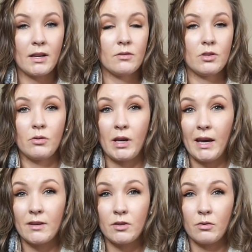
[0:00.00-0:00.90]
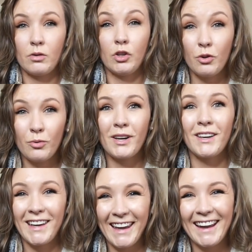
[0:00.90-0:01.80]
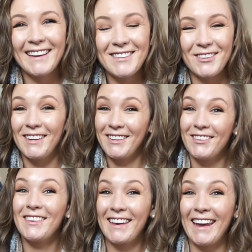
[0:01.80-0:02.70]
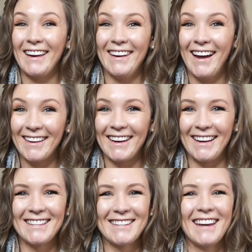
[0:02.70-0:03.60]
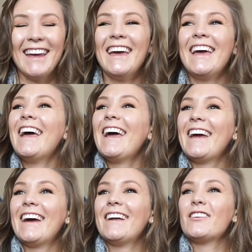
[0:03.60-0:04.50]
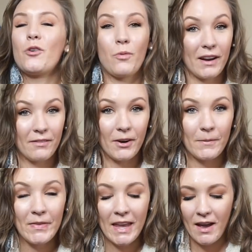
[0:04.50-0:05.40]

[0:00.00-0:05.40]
I use Uke Can Do It, Uke Can, not Can, and Quaver.